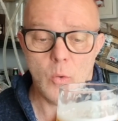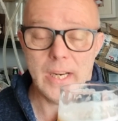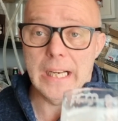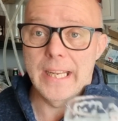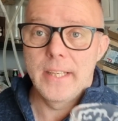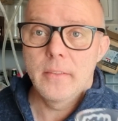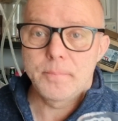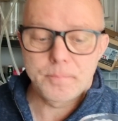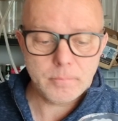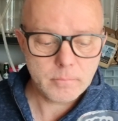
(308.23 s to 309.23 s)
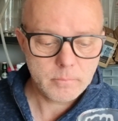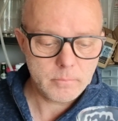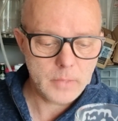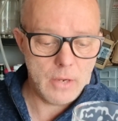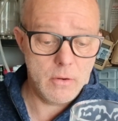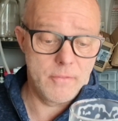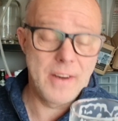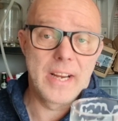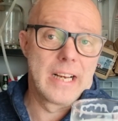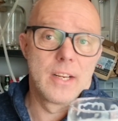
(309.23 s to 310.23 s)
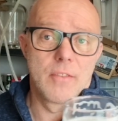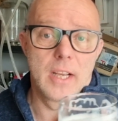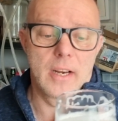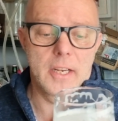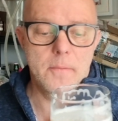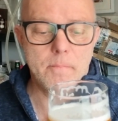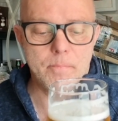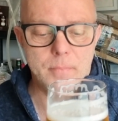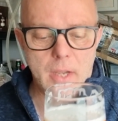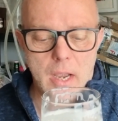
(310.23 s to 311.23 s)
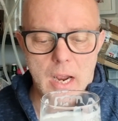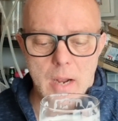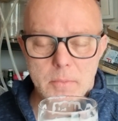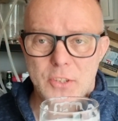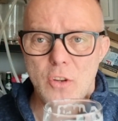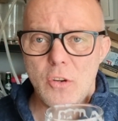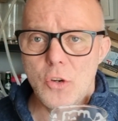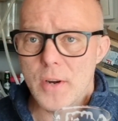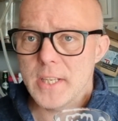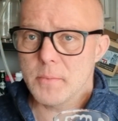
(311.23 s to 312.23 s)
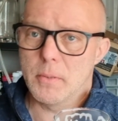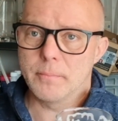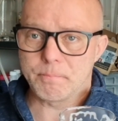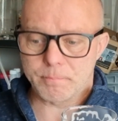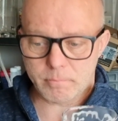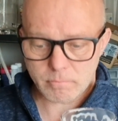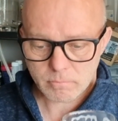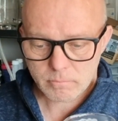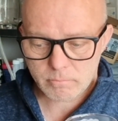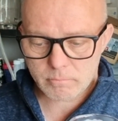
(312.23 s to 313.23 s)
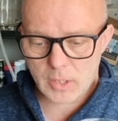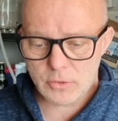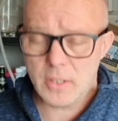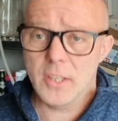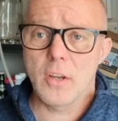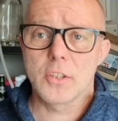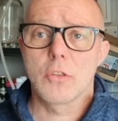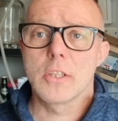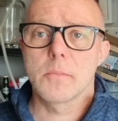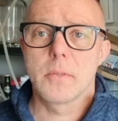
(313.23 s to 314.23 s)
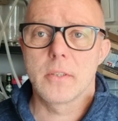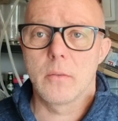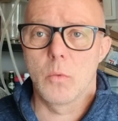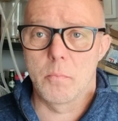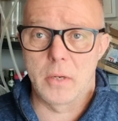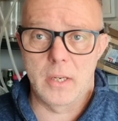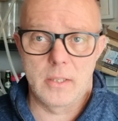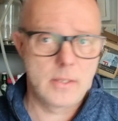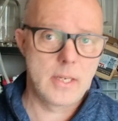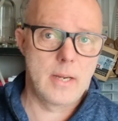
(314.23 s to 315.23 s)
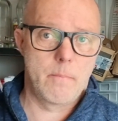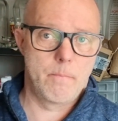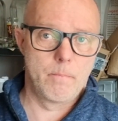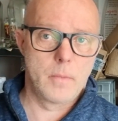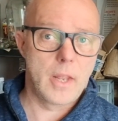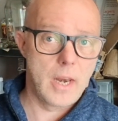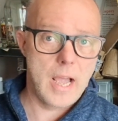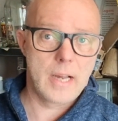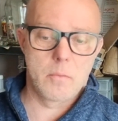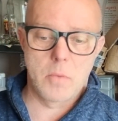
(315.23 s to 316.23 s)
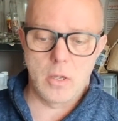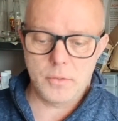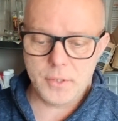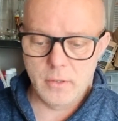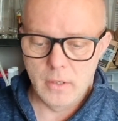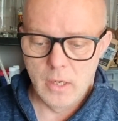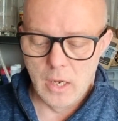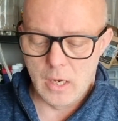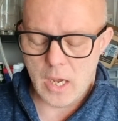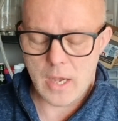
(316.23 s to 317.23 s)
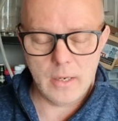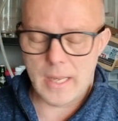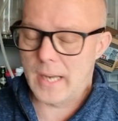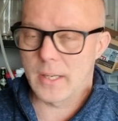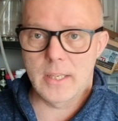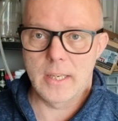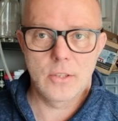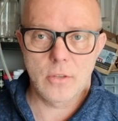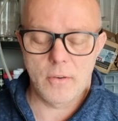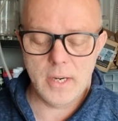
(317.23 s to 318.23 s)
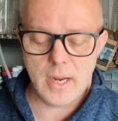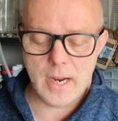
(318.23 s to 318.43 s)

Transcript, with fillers: Quite clean, oh very clean really. Um, it's not crisp, certainly not as crisp as it would be say with a lager malt, uh, lager yeast, sorry.